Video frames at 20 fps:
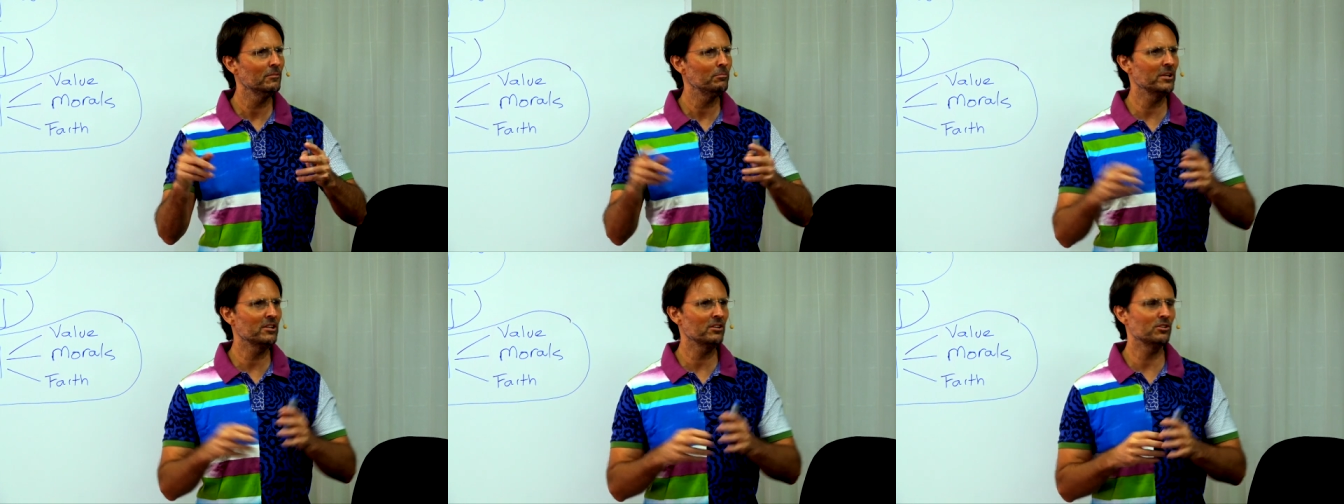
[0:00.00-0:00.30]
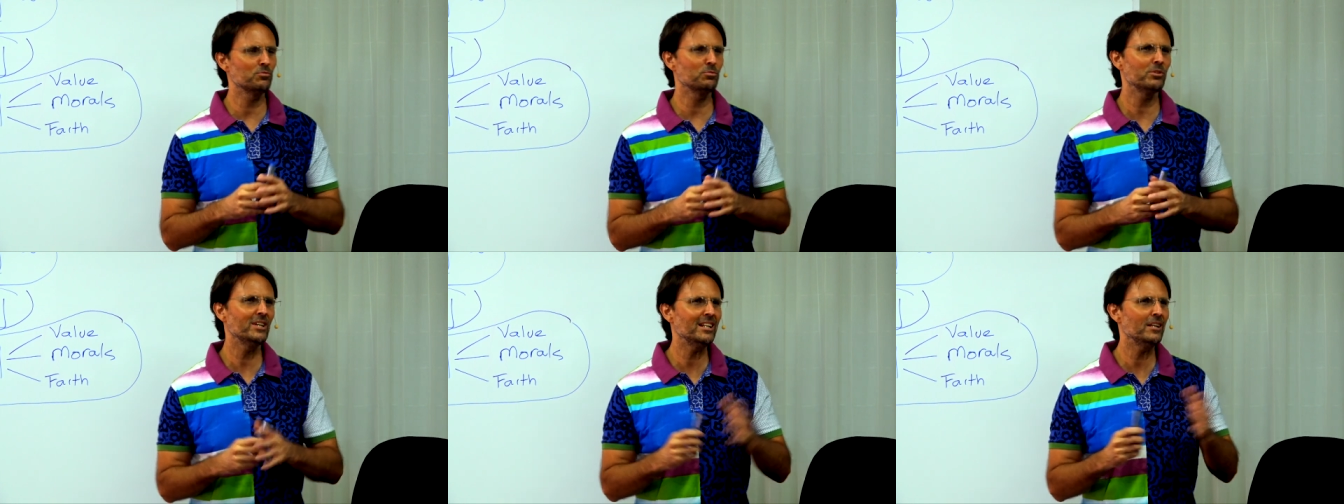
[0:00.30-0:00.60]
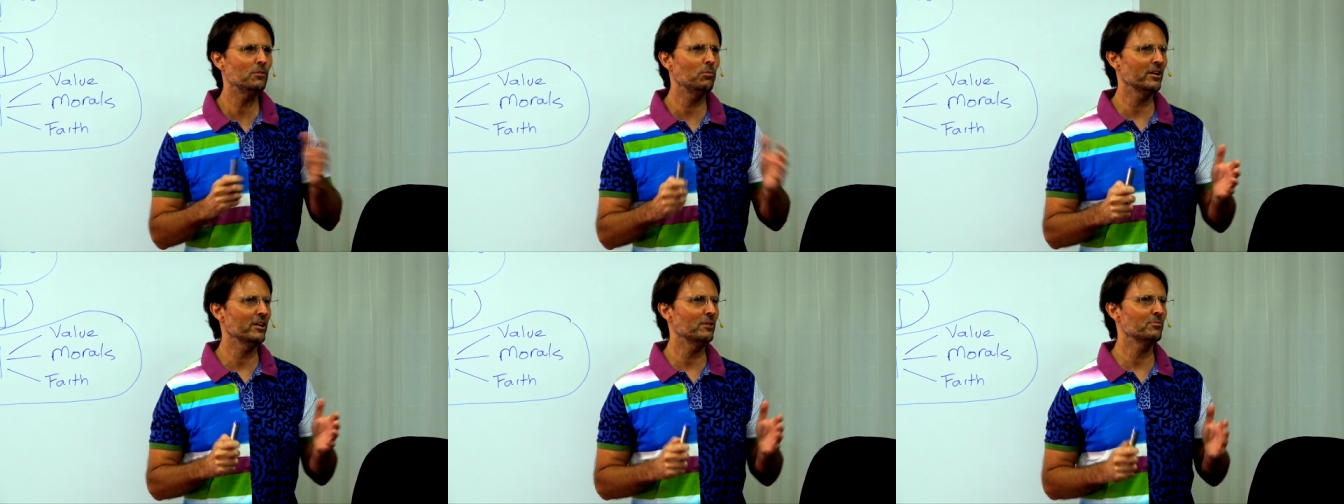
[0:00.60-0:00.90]
because
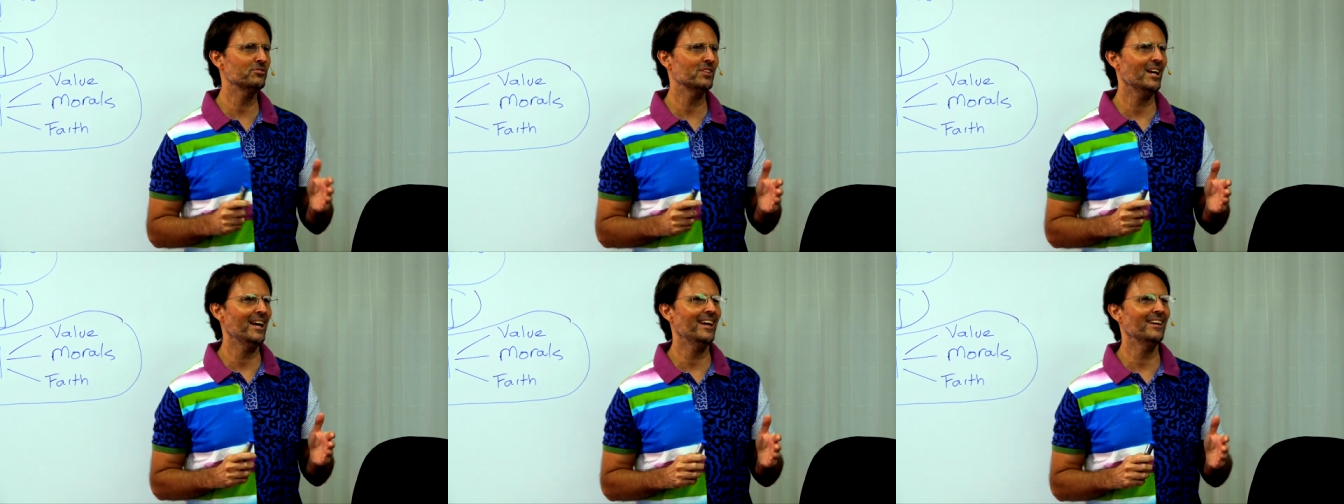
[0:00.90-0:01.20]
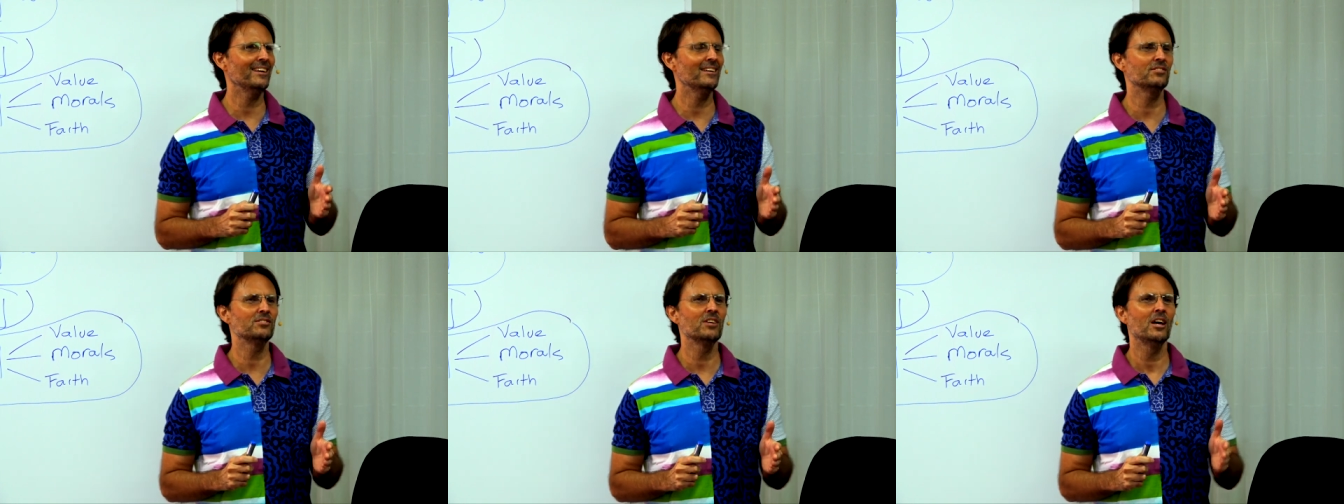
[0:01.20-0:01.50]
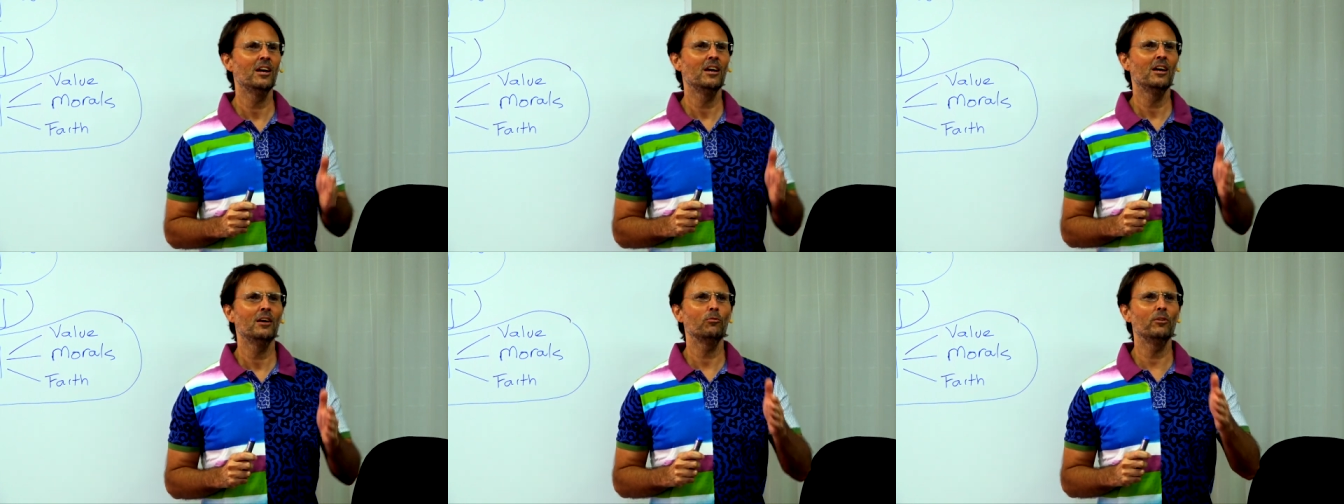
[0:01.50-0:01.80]
really what I'm saying is
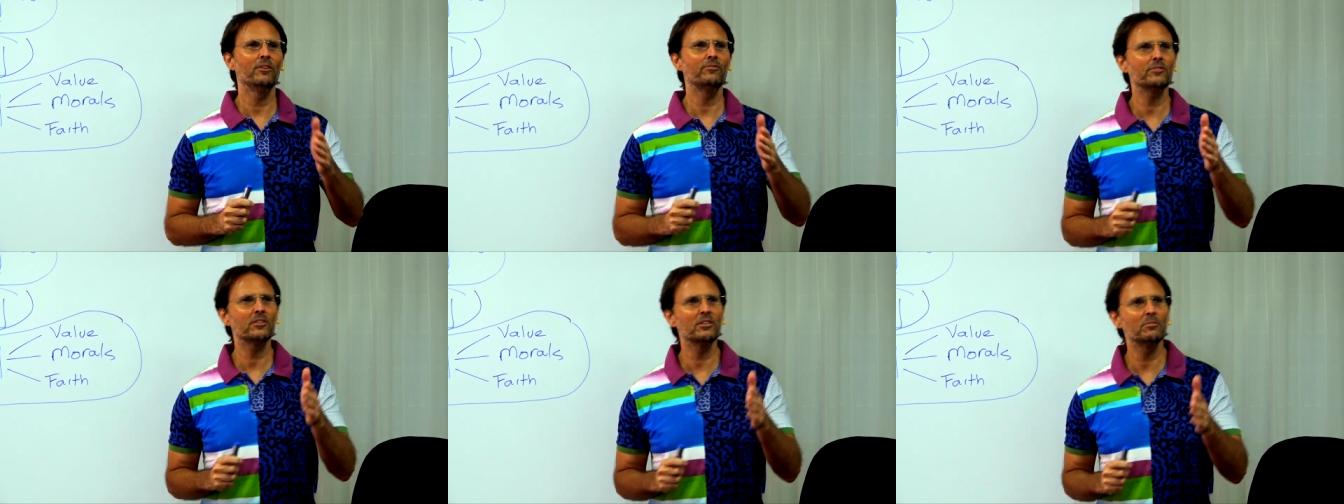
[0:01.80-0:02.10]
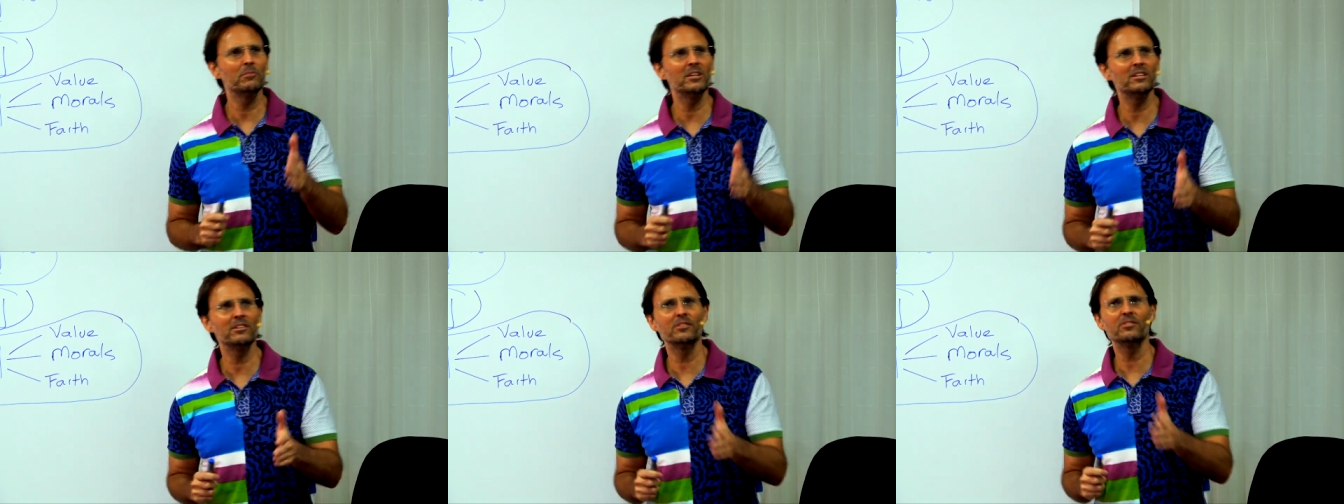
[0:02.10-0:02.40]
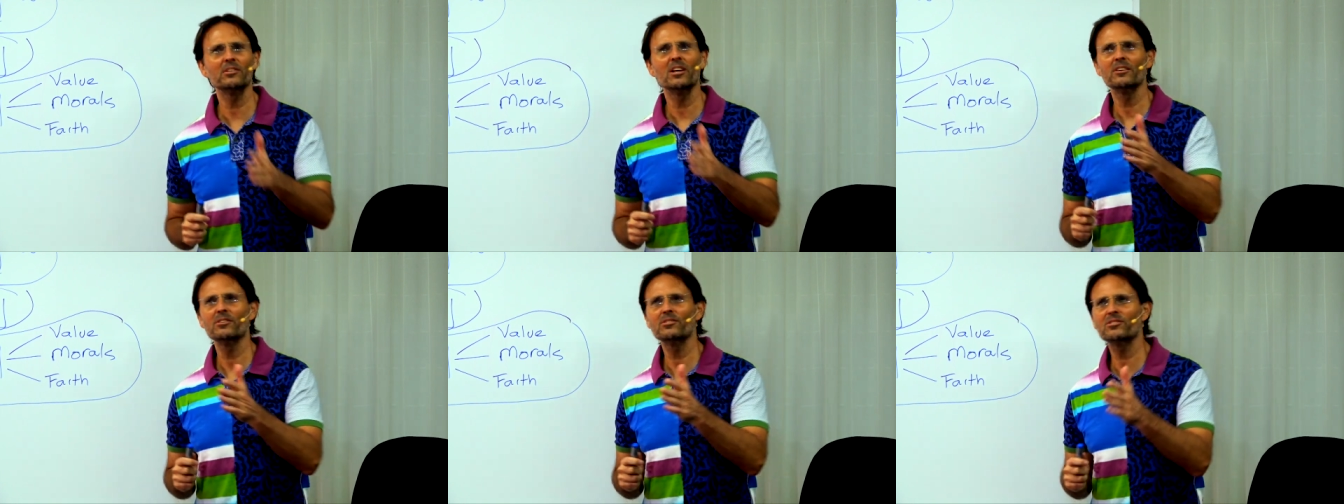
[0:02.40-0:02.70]
we've
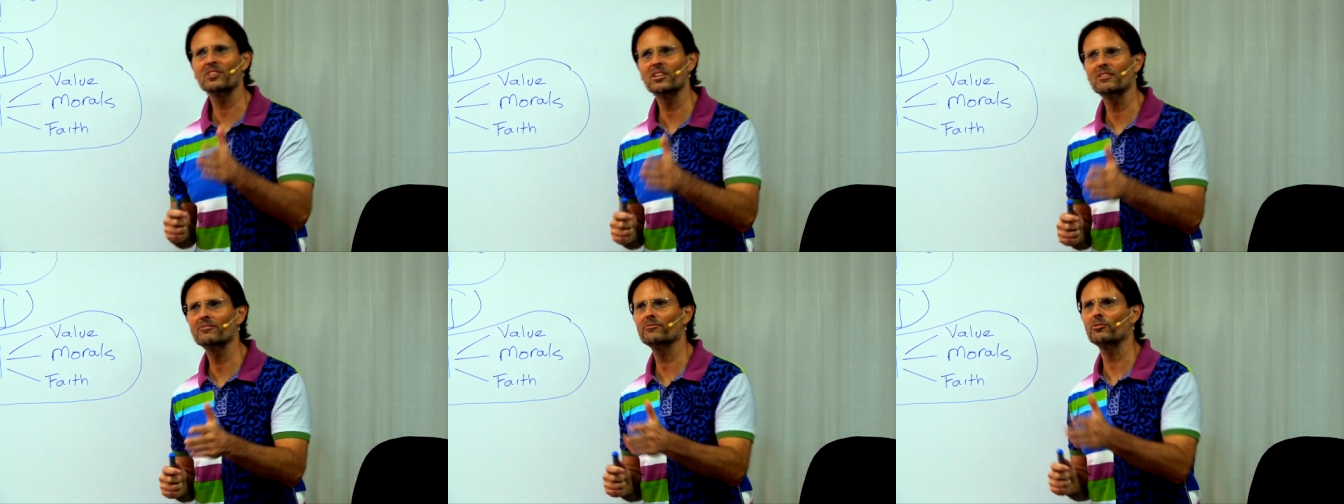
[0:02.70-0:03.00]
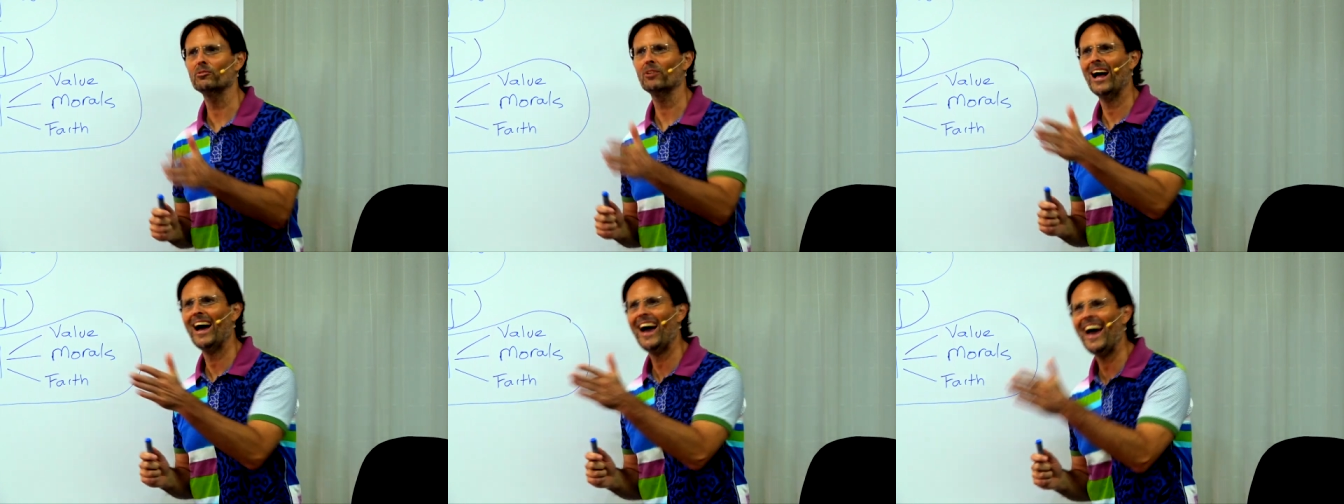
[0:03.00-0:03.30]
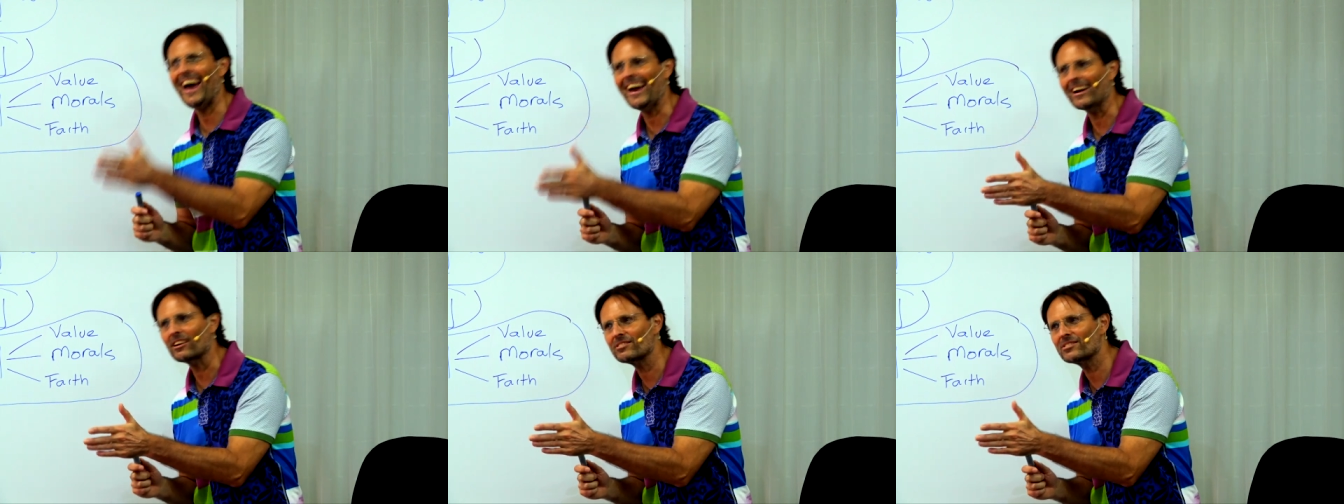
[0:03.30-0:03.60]
committed sinful
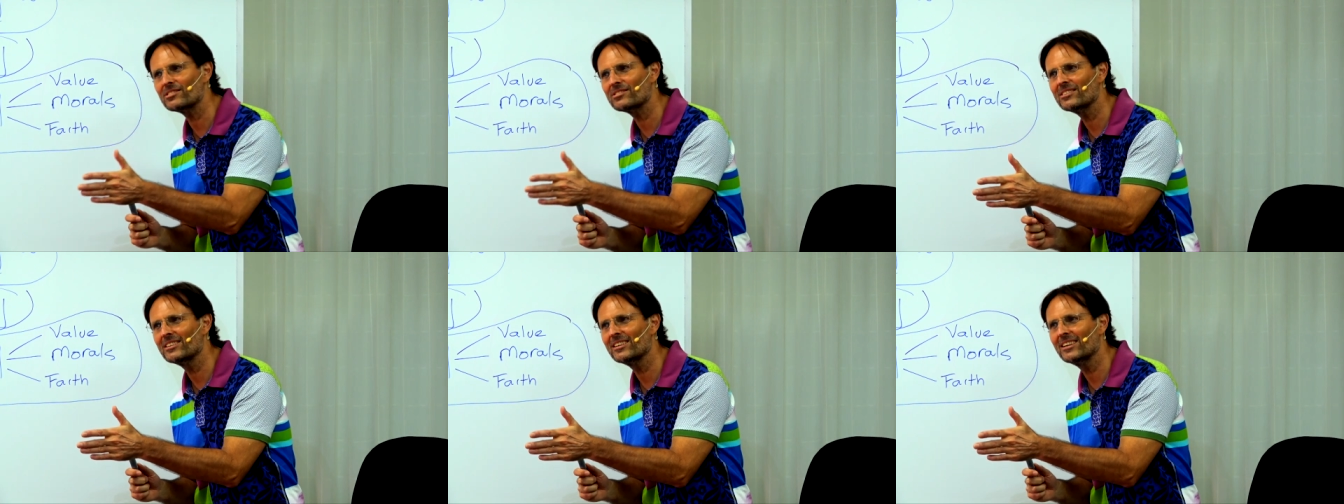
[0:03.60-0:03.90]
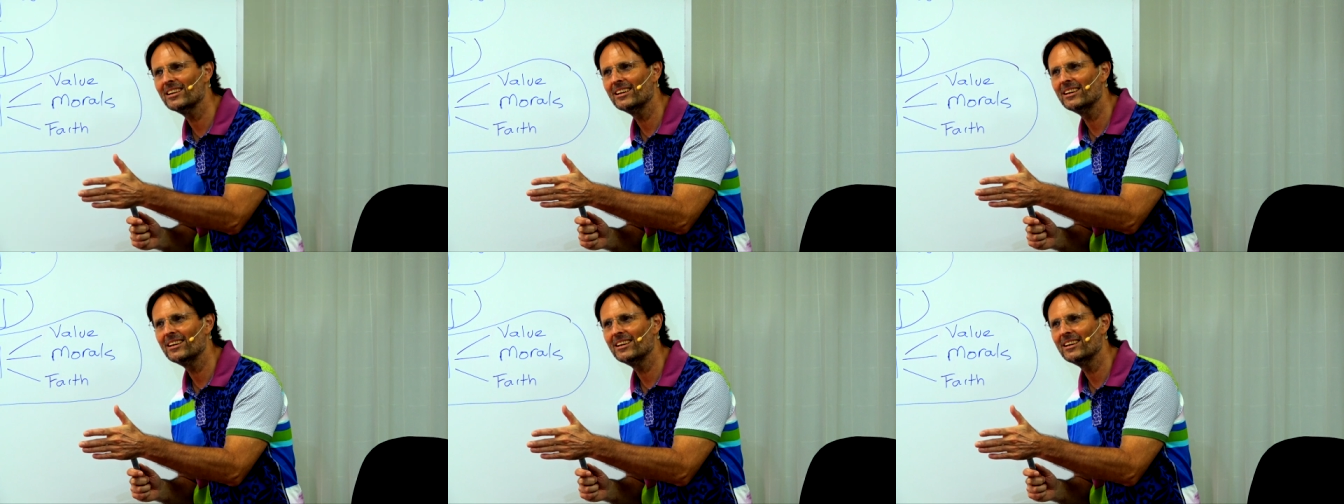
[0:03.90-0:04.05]
acts,